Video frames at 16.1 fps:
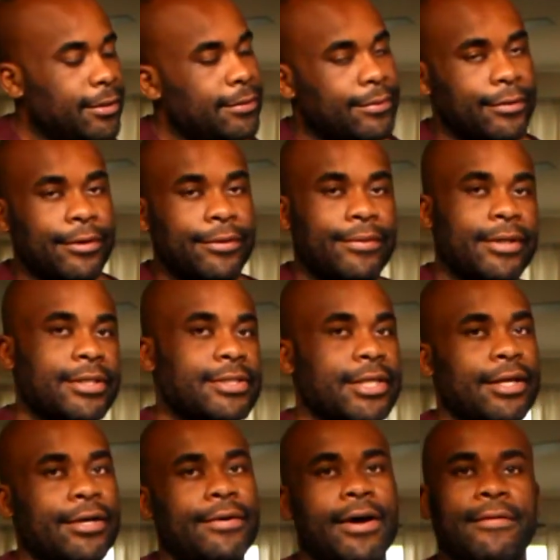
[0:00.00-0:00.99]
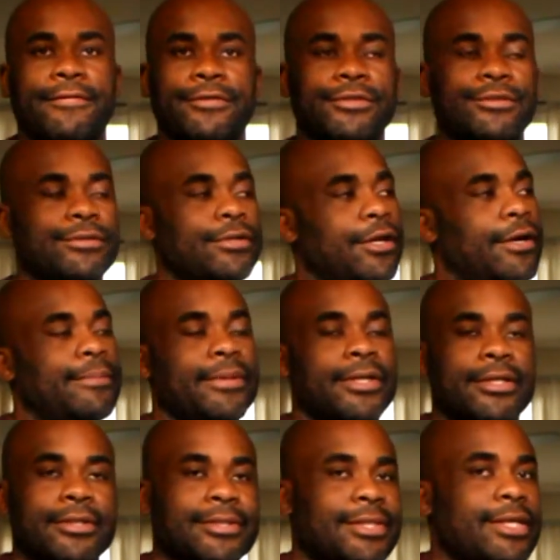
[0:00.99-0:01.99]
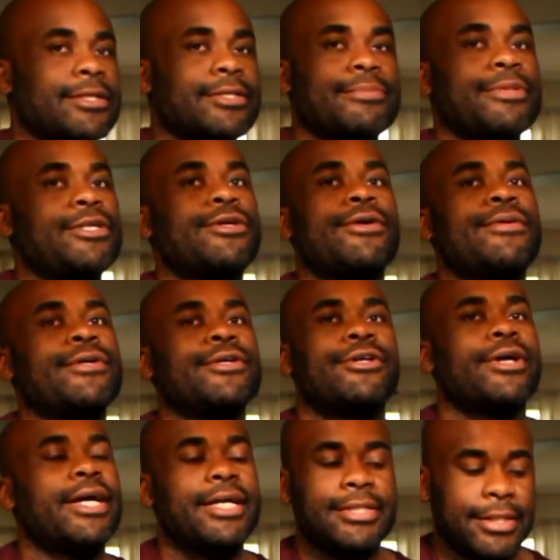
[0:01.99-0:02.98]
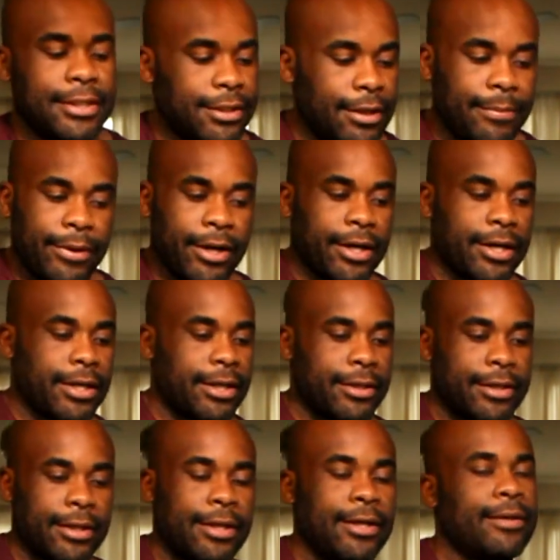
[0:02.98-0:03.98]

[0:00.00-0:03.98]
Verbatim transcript: We don't want to stay around for too long because things be going crazy in the market.